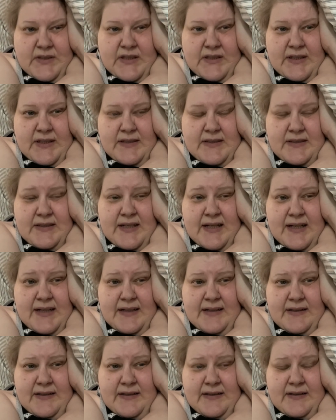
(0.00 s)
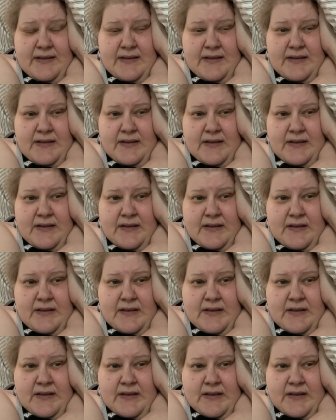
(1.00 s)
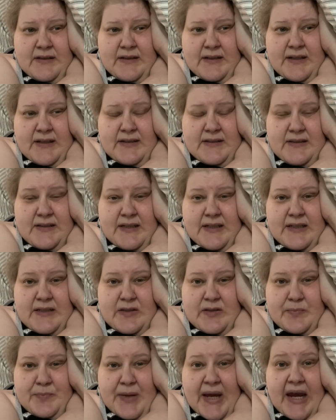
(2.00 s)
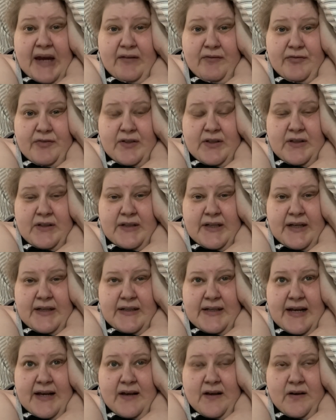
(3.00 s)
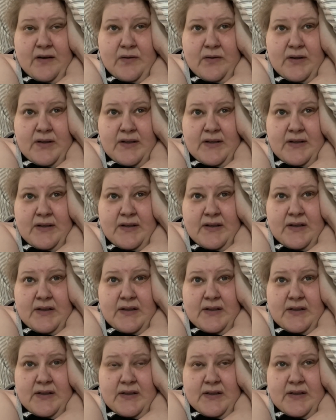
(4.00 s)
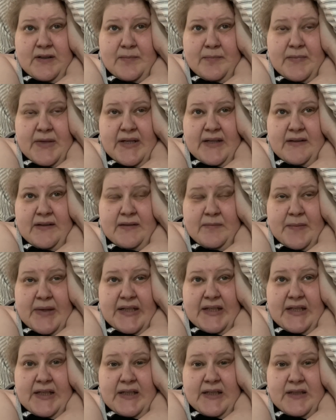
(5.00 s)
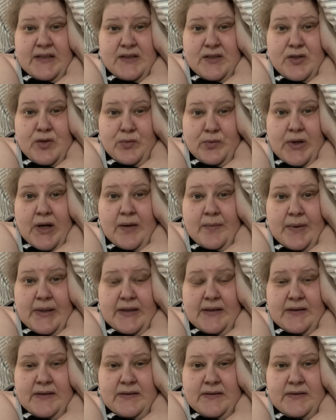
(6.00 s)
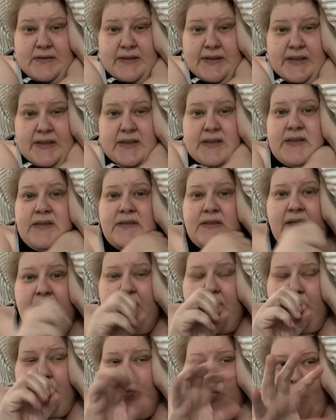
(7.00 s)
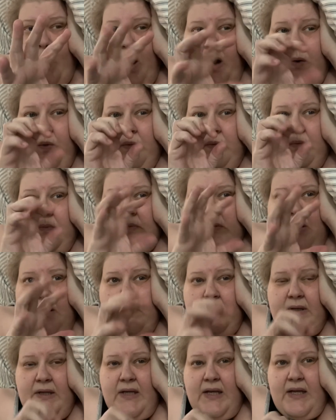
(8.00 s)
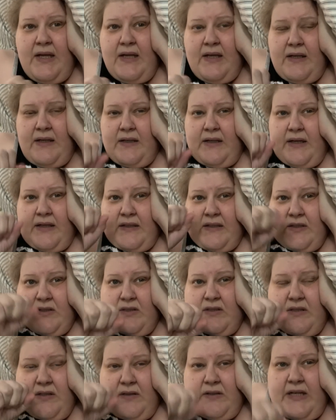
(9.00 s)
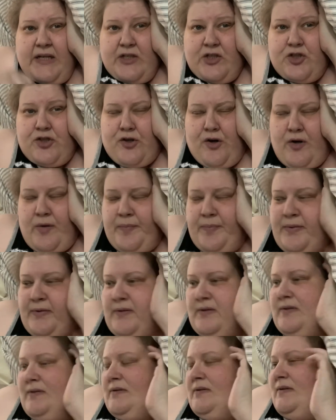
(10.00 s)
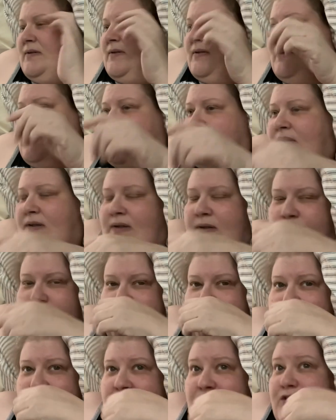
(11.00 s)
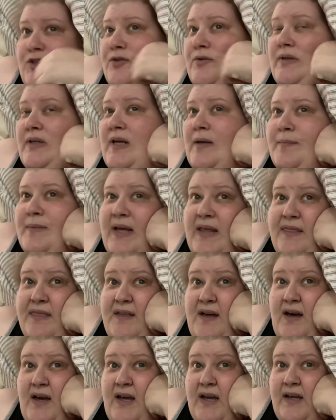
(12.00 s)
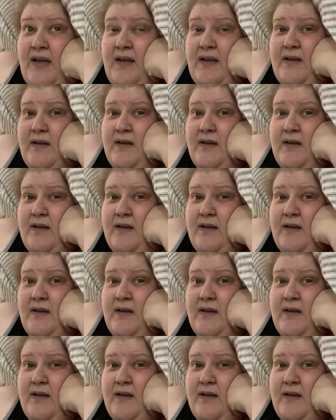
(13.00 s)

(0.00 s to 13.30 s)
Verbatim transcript: it's not, it's, it's painful. And now my my knee is throbbing like it is like whoa whoa and it's still that sharp pain shooting up my thigh